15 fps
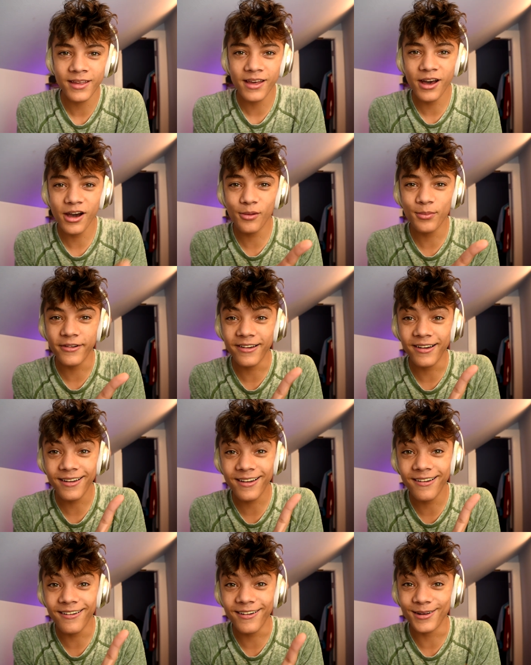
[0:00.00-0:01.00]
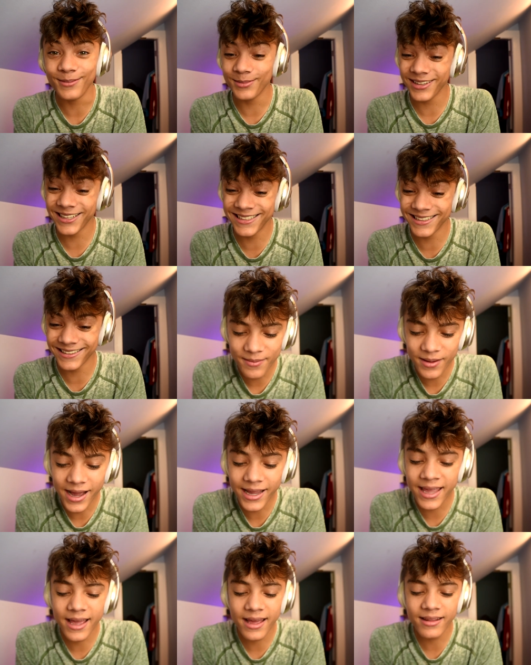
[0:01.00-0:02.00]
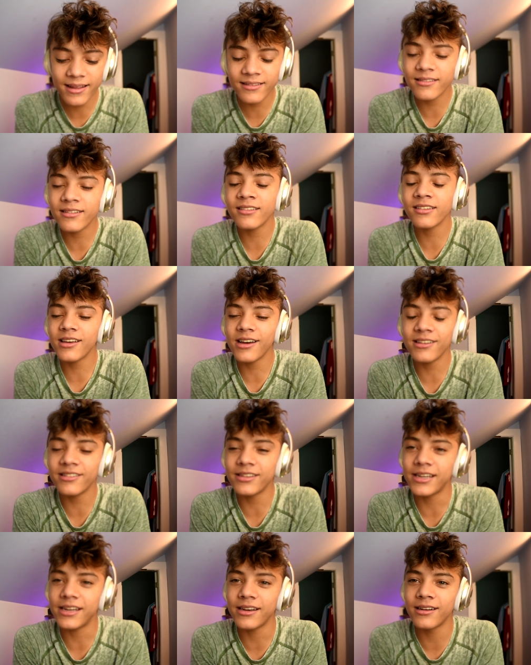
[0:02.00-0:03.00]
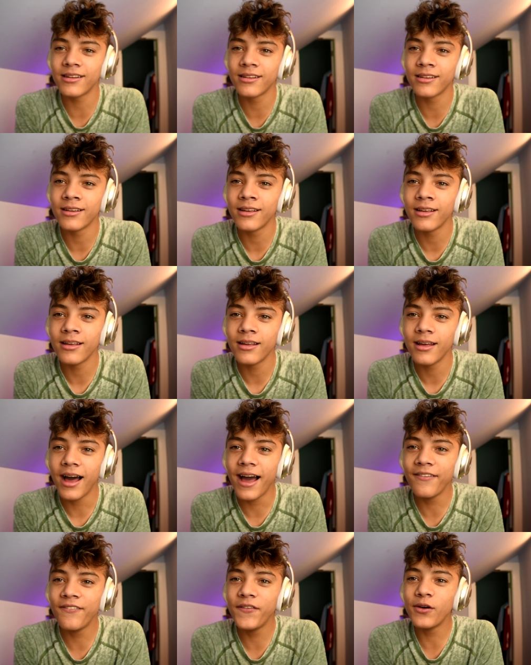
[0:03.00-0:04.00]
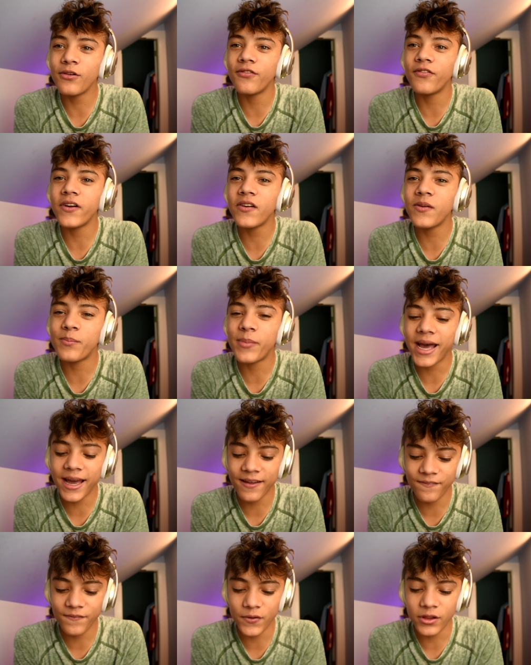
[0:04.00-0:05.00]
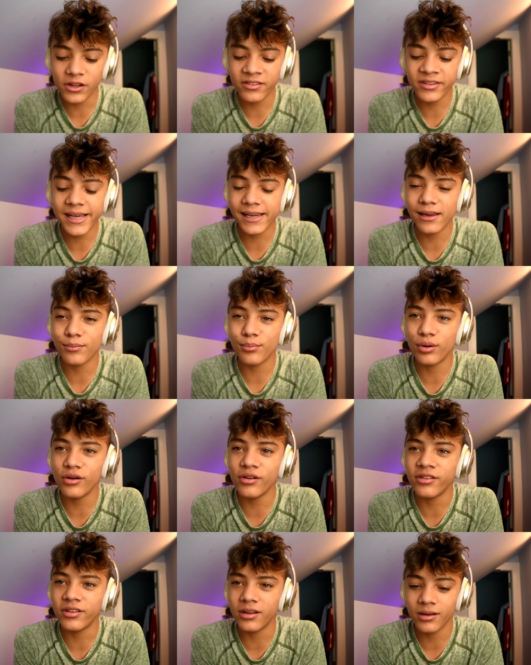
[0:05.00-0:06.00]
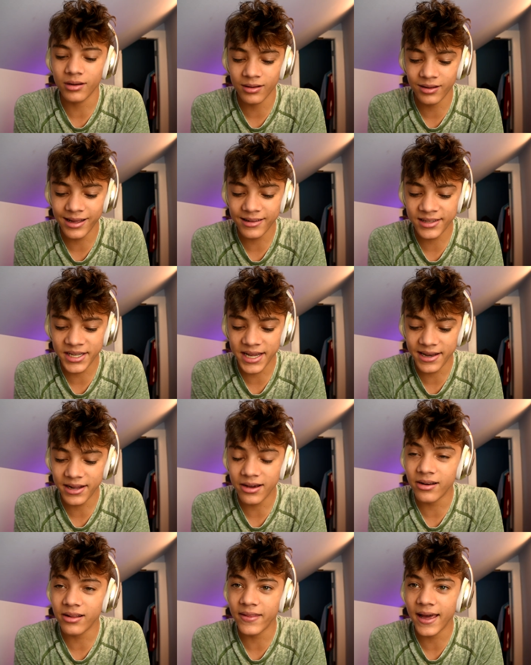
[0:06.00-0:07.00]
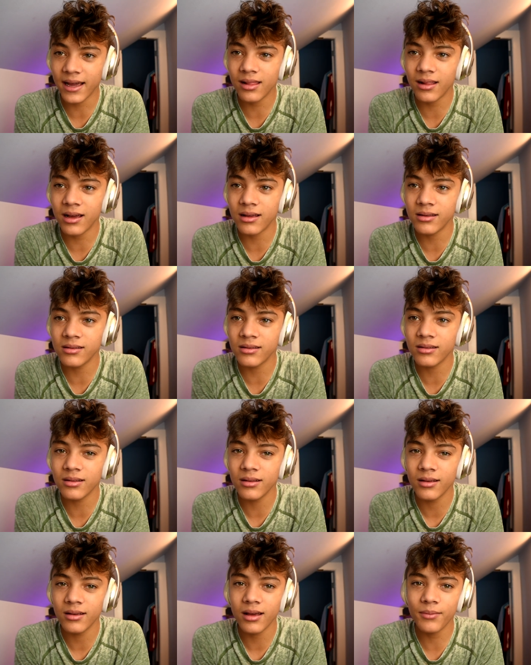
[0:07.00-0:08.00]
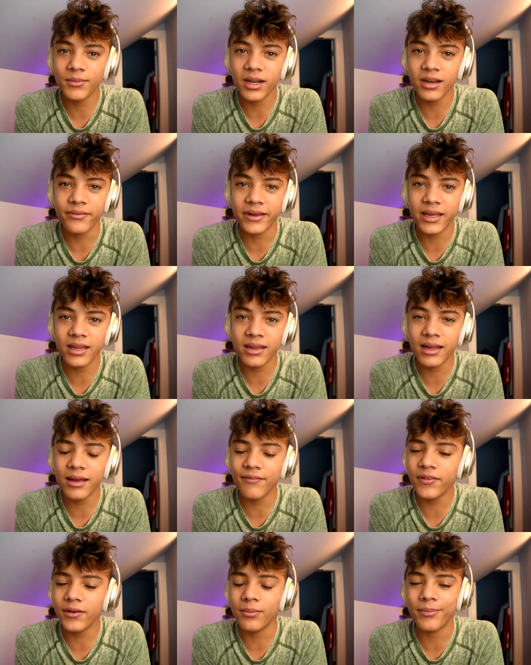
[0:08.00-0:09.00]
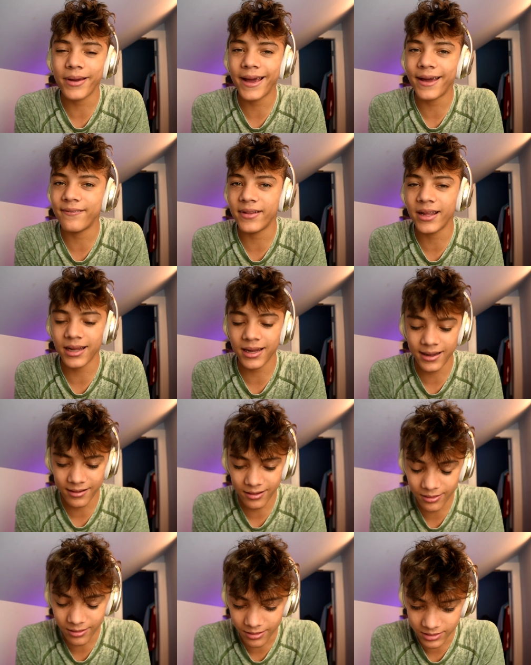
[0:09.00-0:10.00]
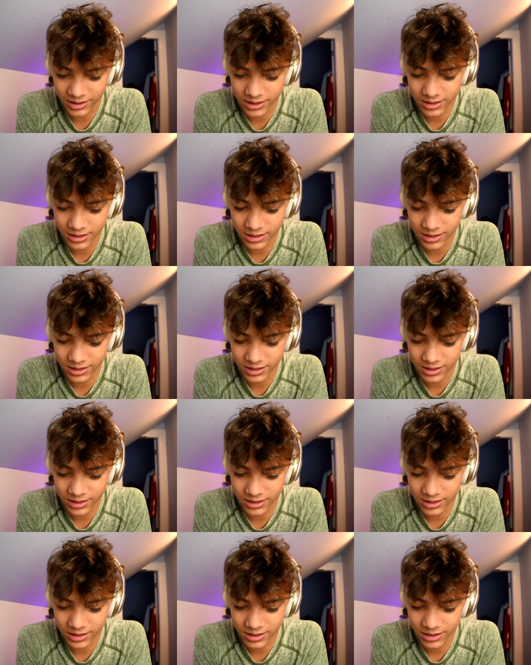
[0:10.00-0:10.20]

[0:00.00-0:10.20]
Helper.com. I can't, that's disgusting. I feel very bad for the second person that sat down in that class. I'm not even kidding. I feel bad for that kid, huh?